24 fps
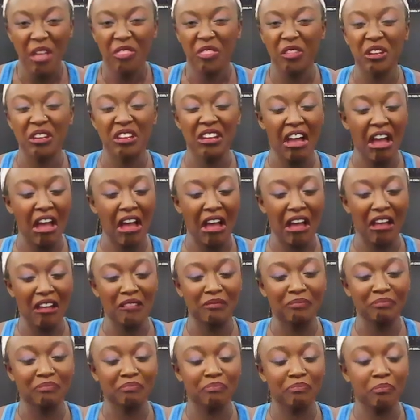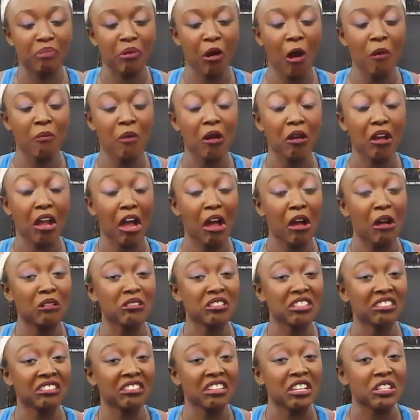The um, promo code,
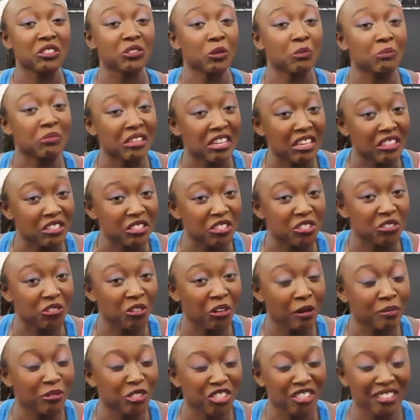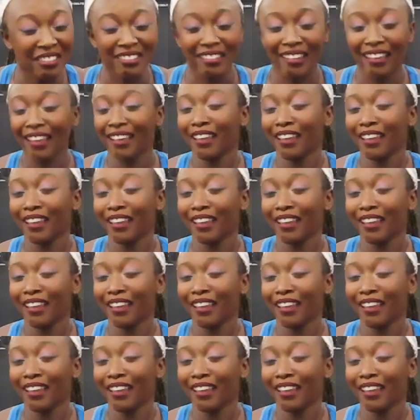the links will be in the description.